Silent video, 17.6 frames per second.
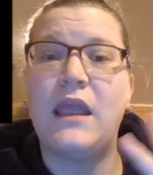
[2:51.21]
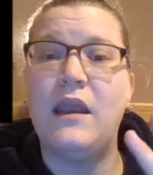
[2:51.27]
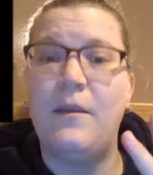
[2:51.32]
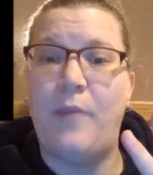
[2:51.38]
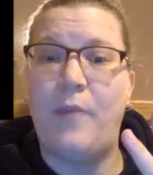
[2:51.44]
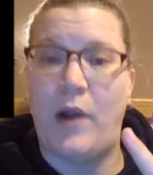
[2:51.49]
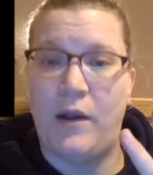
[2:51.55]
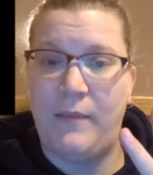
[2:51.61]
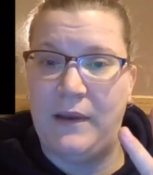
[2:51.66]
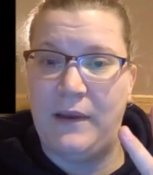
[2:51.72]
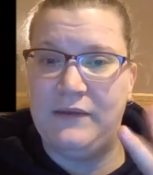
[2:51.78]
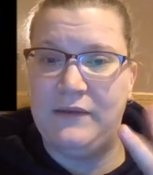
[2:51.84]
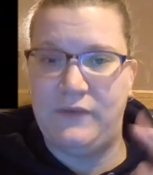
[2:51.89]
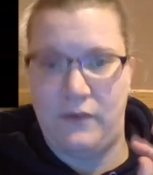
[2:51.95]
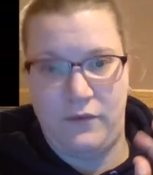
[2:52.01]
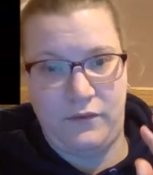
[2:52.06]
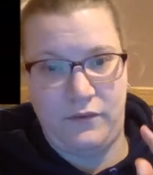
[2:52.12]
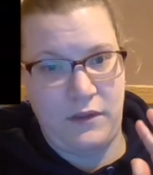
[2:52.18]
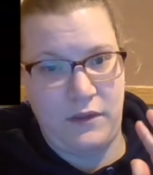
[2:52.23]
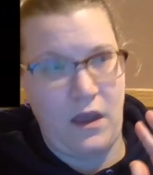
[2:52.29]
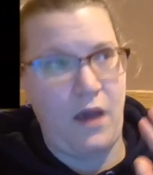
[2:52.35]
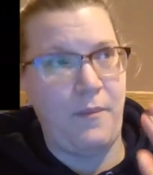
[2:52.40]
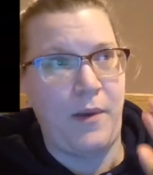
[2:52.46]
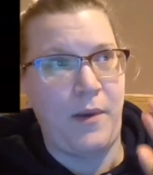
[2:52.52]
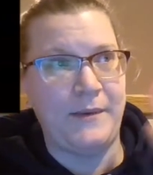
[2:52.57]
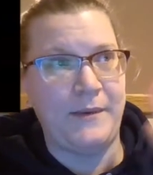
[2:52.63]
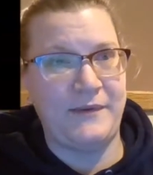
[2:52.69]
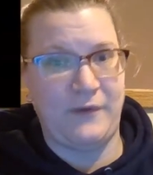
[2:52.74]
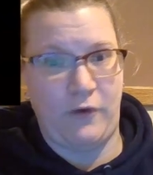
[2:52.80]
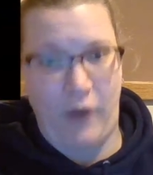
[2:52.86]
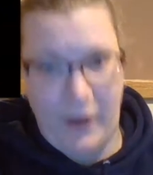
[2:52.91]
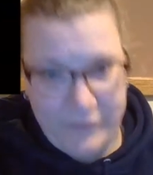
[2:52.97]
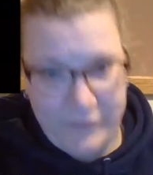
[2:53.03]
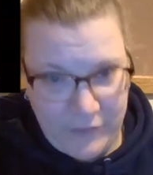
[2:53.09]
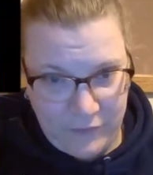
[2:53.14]
apartments, so the apartments
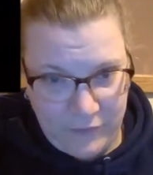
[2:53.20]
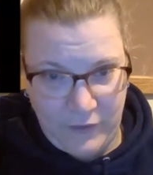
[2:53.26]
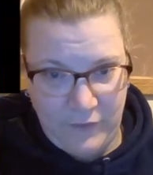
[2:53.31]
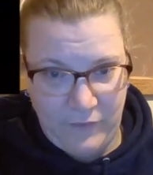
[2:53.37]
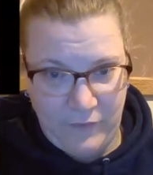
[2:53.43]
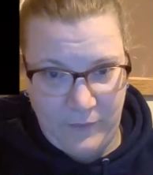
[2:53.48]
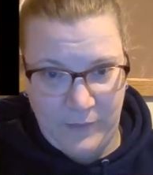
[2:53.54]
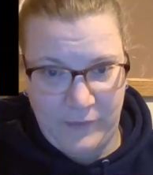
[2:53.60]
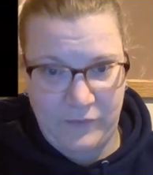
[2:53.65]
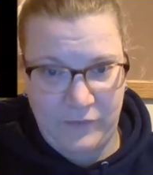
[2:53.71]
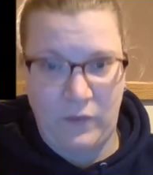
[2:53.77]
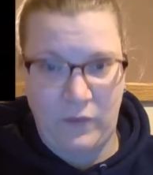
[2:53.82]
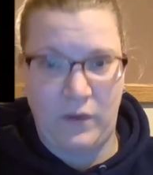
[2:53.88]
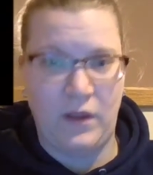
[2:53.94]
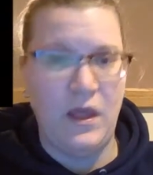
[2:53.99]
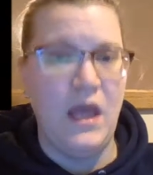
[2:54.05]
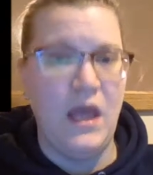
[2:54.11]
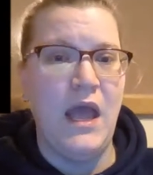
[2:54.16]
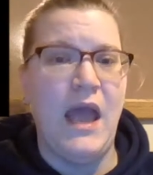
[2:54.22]
across the street from the school,